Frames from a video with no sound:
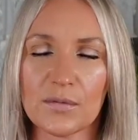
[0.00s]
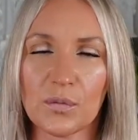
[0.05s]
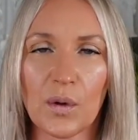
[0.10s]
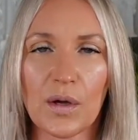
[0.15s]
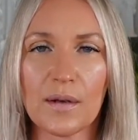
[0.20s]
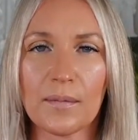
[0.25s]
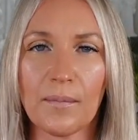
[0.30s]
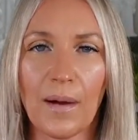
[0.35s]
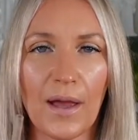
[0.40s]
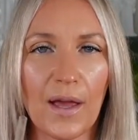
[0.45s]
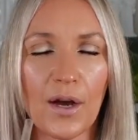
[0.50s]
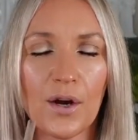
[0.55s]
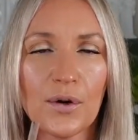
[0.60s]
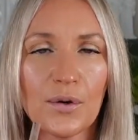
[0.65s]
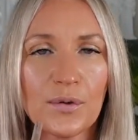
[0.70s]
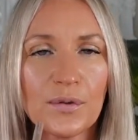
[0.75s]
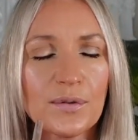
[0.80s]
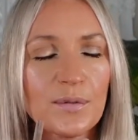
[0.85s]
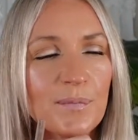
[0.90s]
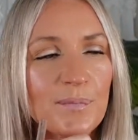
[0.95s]
one my
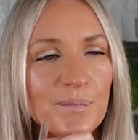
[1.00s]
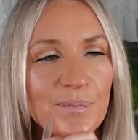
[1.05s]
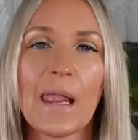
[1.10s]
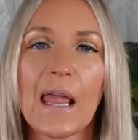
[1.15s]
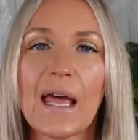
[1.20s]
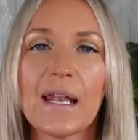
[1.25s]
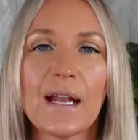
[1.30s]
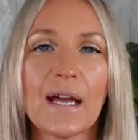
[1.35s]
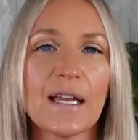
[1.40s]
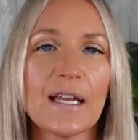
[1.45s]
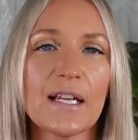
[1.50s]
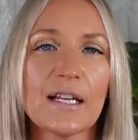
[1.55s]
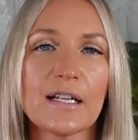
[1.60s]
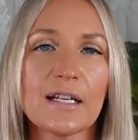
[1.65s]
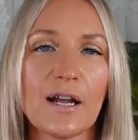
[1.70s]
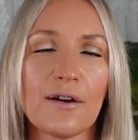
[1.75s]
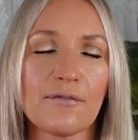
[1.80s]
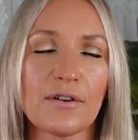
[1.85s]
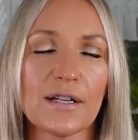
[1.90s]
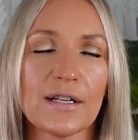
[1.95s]
own, and I eat it
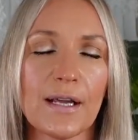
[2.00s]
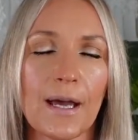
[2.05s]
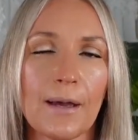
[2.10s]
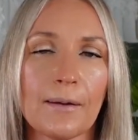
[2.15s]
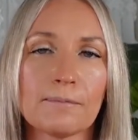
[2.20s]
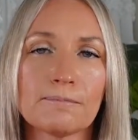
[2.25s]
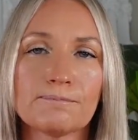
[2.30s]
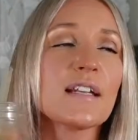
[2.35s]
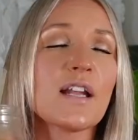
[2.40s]
every day.